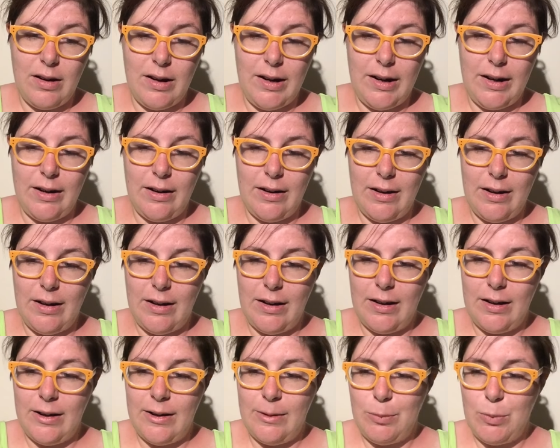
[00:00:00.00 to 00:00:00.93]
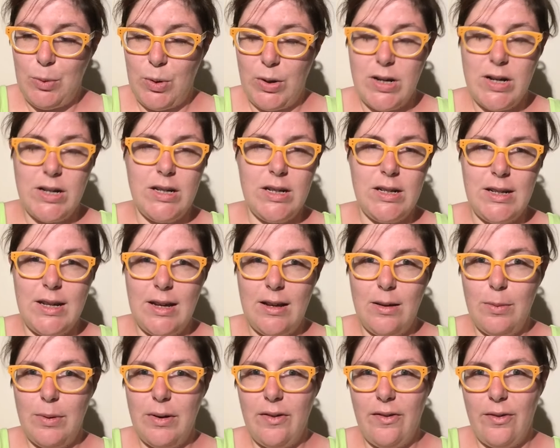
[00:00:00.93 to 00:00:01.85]
I'm going to
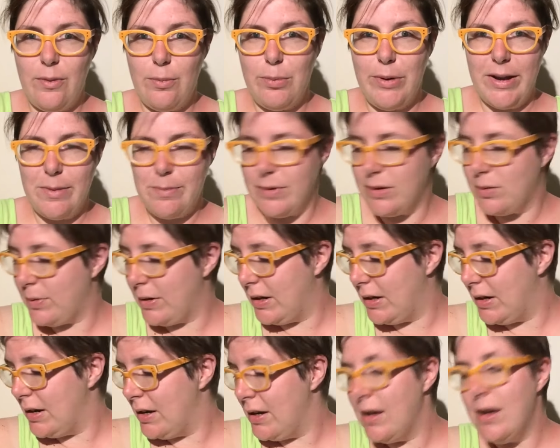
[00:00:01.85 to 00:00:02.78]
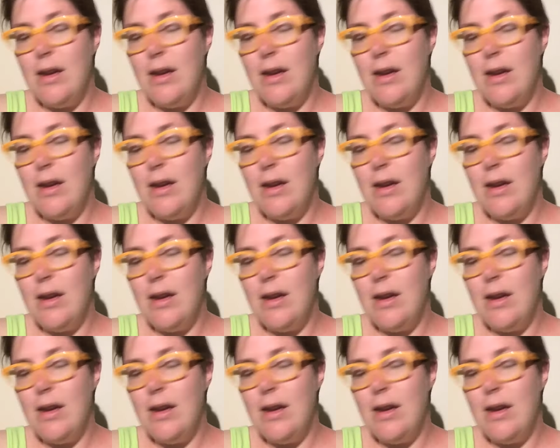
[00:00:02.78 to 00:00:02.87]
take a bit of a break between